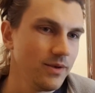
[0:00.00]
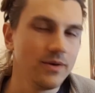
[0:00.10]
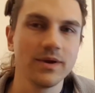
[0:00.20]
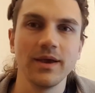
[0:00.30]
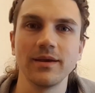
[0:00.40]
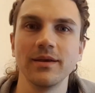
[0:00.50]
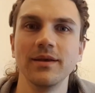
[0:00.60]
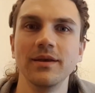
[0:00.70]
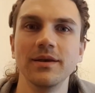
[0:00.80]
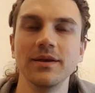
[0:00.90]
Okay,
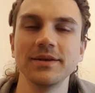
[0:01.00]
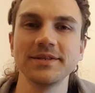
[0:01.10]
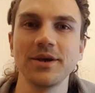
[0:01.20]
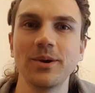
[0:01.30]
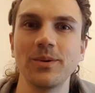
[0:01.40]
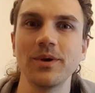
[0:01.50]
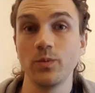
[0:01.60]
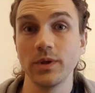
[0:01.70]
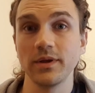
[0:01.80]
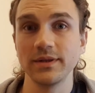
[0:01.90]
so
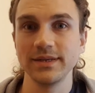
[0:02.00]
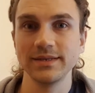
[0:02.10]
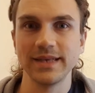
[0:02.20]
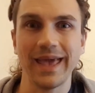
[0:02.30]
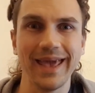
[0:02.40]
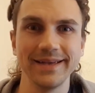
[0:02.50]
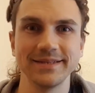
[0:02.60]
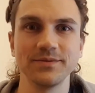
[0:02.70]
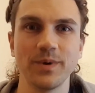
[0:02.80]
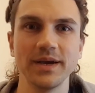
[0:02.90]
what are these 8
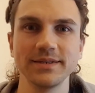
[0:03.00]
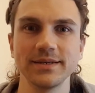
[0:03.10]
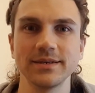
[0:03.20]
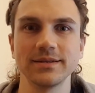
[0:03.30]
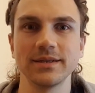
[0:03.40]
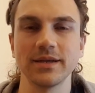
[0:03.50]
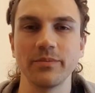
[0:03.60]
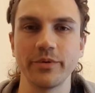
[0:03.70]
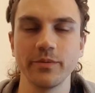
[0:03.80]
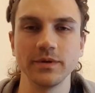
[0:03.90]
advices that I
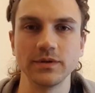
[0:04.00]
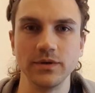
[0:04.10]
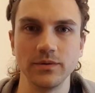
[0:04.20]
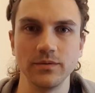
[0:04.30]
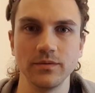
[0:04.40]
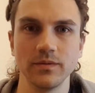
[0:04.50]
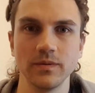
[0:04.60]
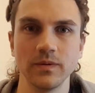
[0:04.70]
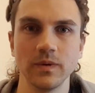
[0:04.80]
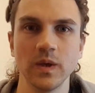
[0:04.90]
promise you?
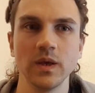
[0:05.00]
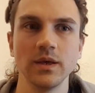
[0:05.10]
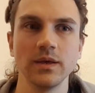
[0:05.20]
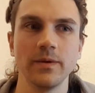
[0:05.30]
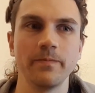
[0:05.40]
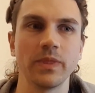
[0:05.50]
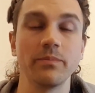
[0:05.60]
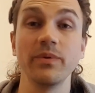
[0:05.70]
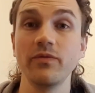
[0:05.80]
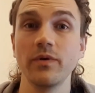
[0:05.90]

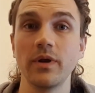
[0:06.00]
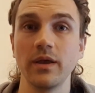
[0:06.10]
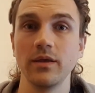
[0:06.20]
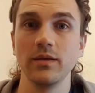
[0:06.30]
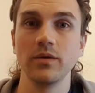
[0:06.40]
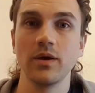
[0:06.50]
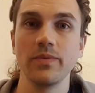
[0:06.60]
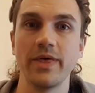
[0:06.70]
And before you go